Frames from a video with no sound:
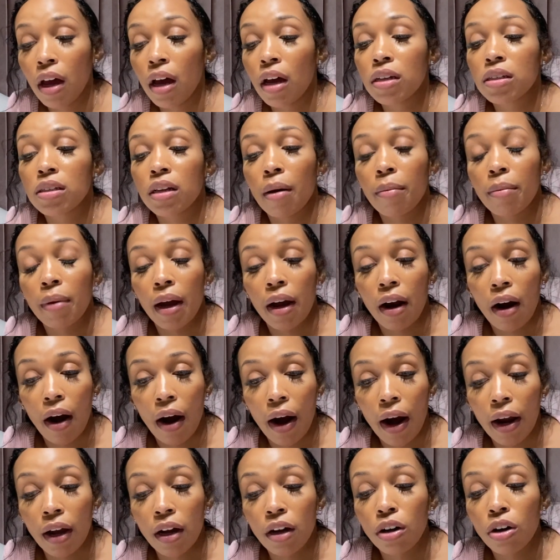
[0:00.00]
So I'm like, all
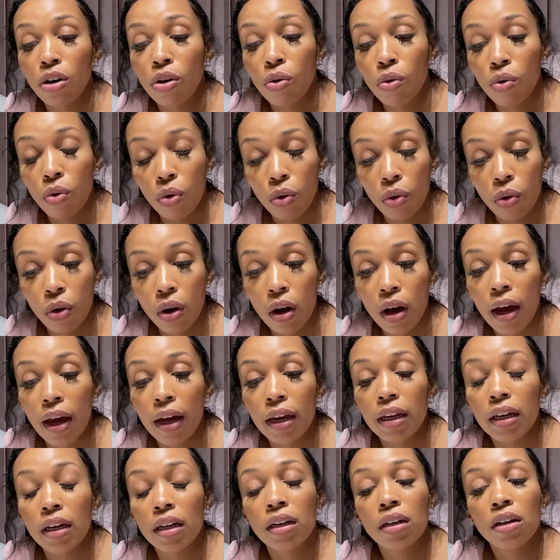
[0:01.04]
right, cool.
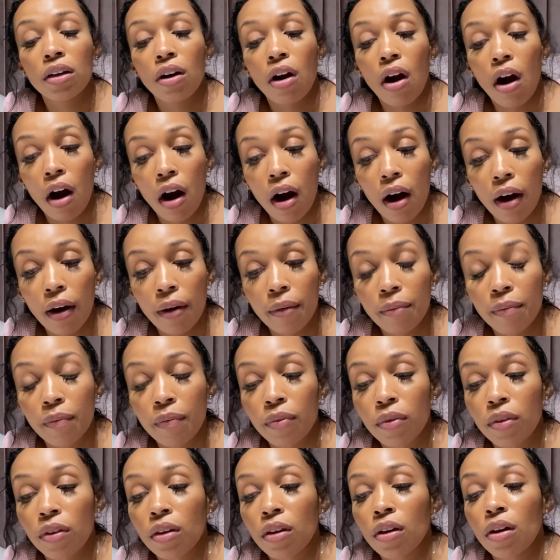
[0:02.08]
Get in the car,
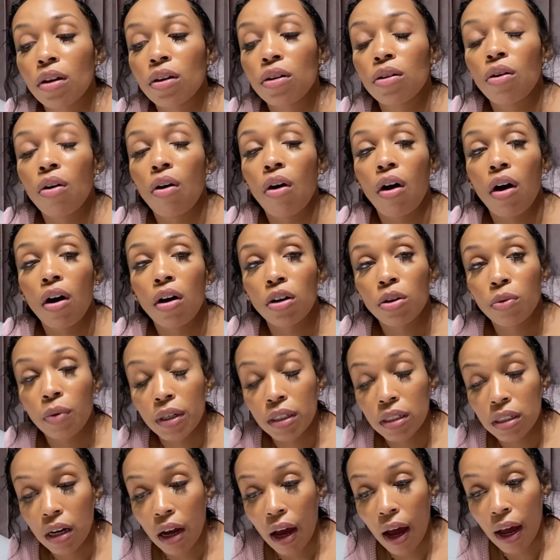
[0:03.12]
go all the way
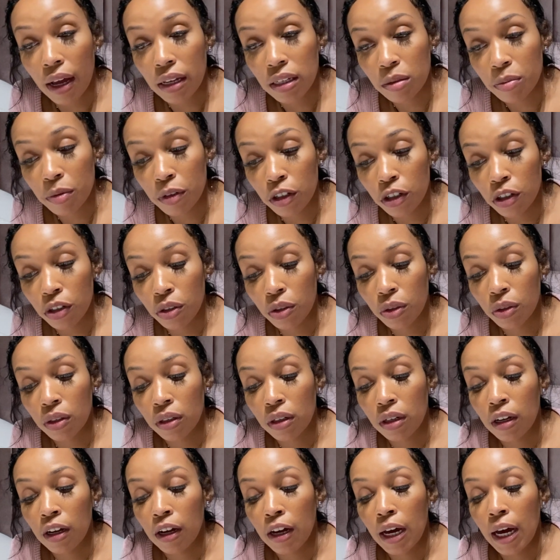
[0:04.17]
to the hospital.
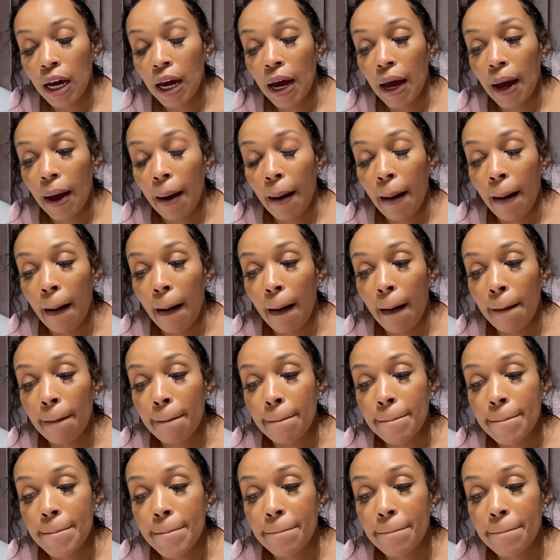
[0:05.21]
And